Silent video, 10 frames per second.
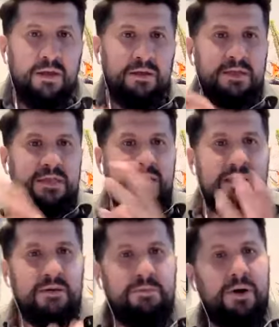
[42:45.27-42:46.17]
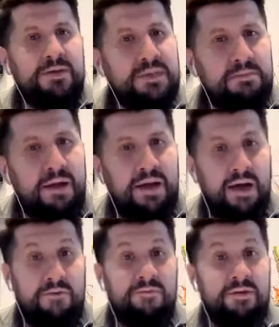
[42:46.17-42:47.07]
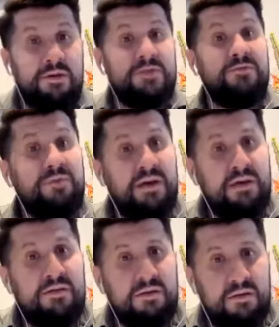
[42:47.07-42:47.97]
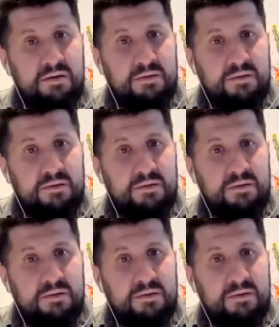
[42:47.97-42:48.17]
this little box in my life, which is religion.